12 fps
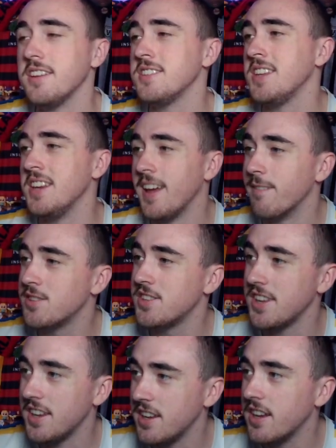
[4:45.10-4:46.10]
Sydney
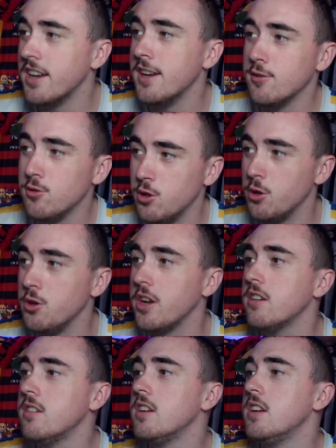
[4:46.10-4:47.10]
FC
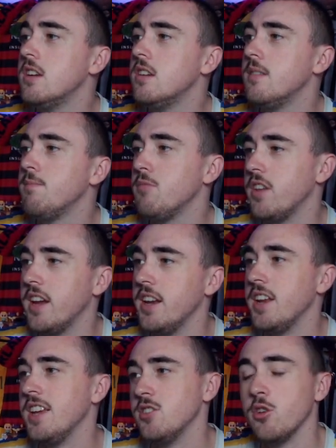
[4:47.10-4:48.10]
junior,
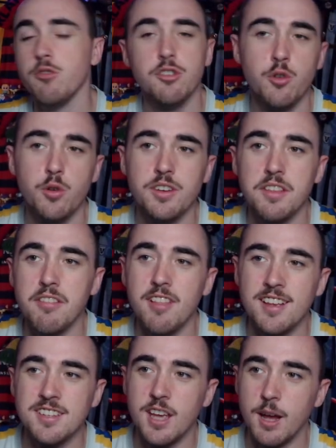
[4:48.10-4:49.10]
and he's only joined in the
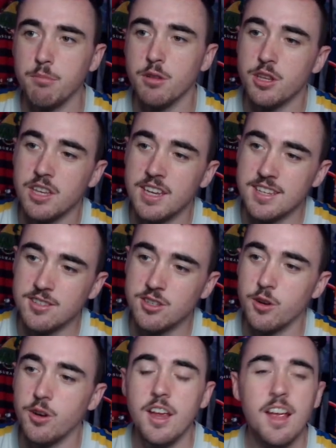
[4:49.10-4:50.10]
last couple of years.
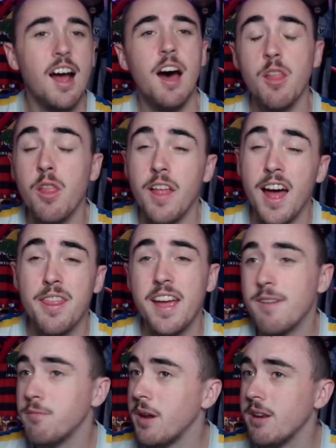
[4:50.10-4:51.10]
So other than that, they
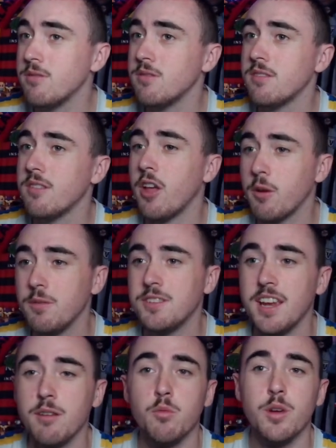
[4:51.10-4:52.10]
haven't been, like we've
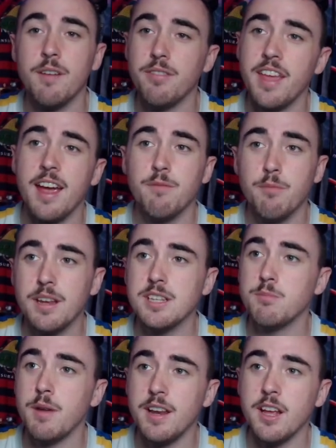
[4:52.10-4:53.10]
seen, they haven't been
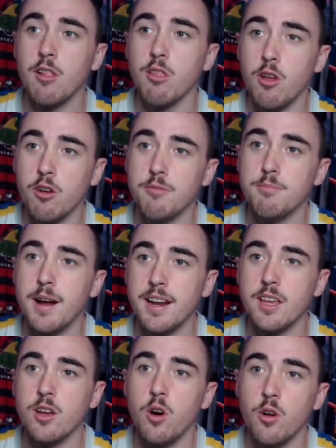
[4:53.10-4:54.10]
spending a lot of
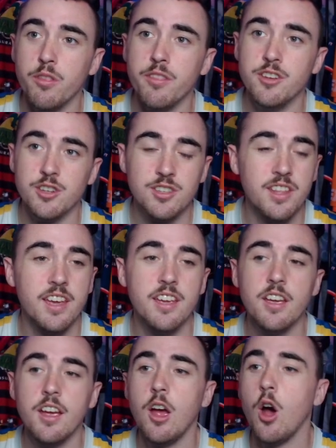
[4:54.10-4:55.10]
money on just their
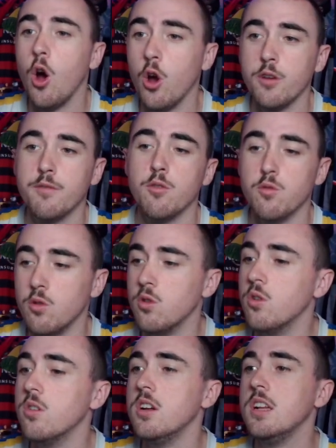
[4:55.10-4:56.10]

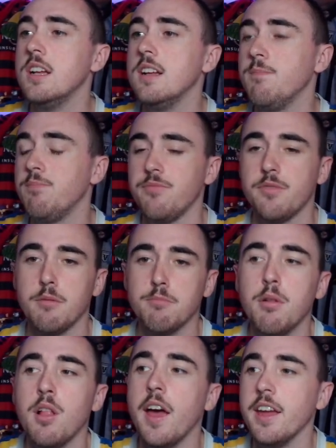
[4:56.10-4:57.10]
overall
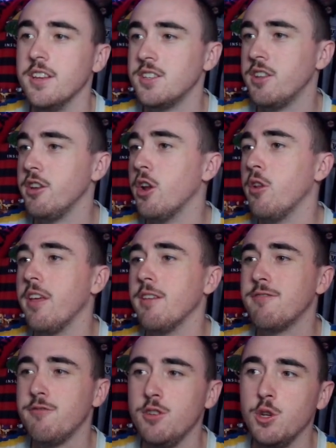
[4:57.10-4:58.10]
players. You know, their
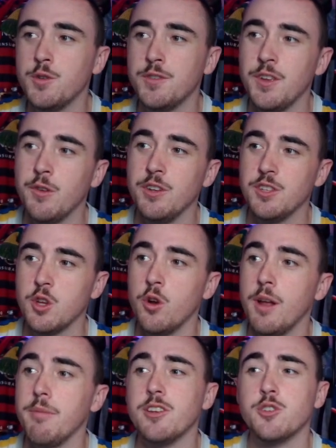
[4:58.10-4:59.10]
youth facilities gone
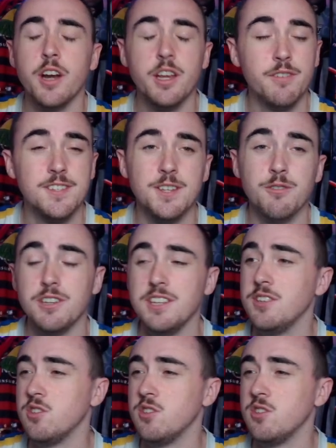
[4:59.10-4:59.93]
up, their training facilities is